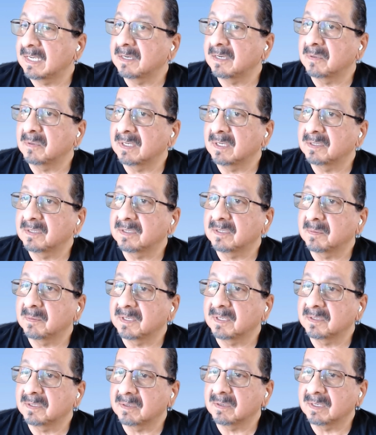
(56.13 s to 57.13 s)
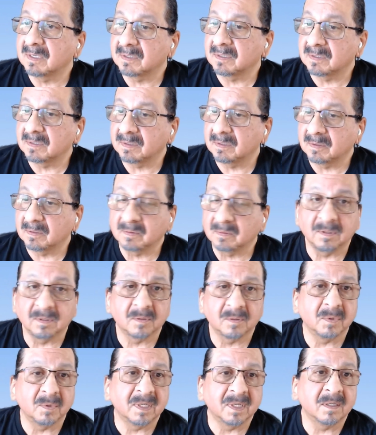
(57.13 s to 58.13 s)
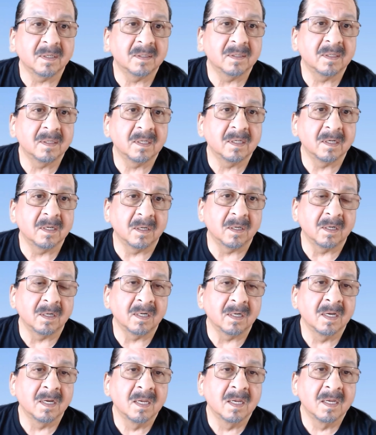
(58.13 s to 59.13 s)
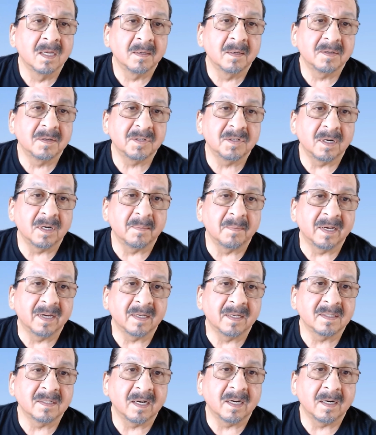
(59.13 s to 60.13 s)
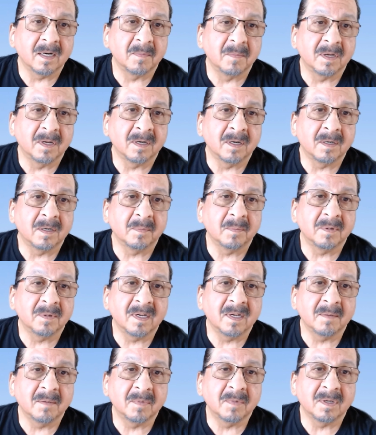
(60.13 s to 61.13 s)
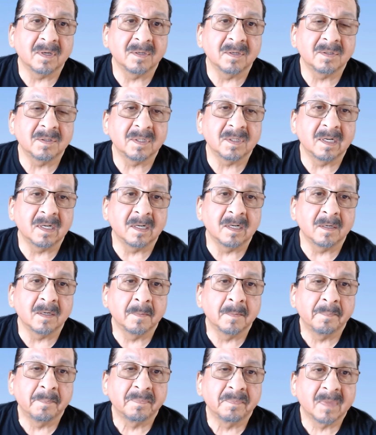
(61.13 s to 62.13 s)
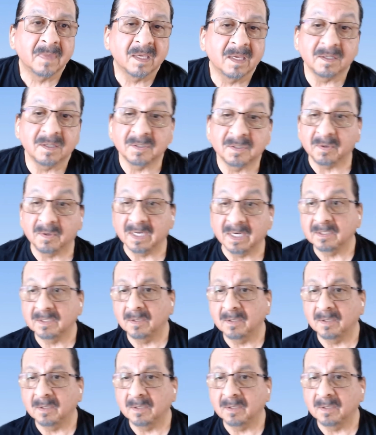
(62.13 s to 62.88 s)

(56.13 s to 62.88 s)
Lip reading: I don't want to share my screen because it'll look weird, or share my entire monitor, but I am going to share the screen.